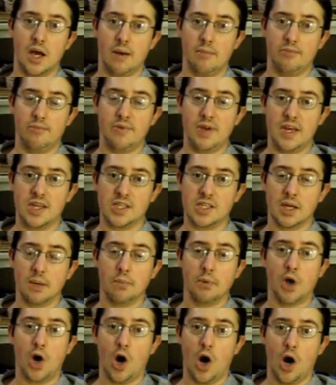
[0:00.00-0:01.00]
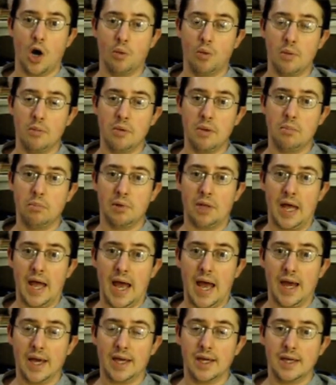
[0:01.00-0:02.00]
up face-up card would be
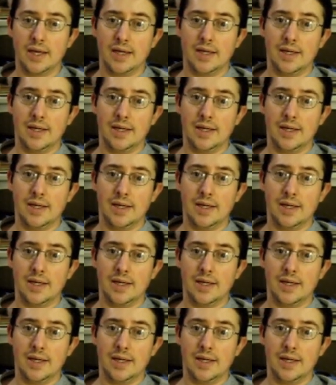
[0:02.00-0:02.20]
black.